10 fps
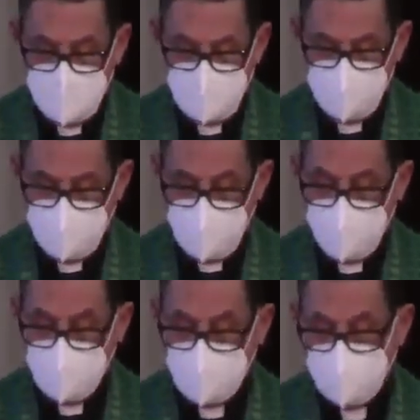and
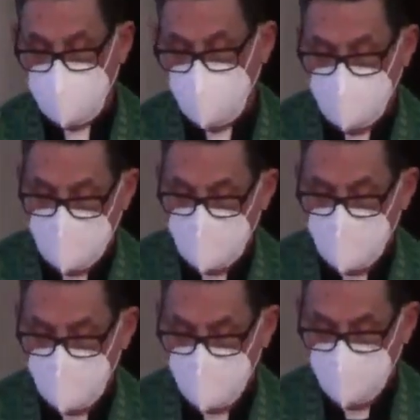pray
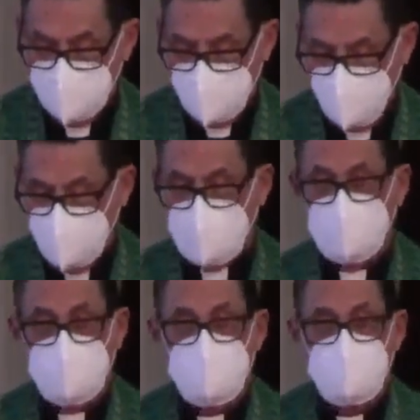for those who
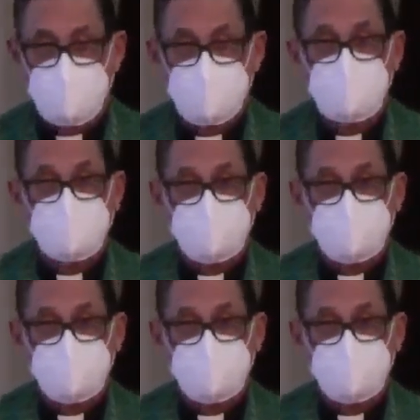mistreat you.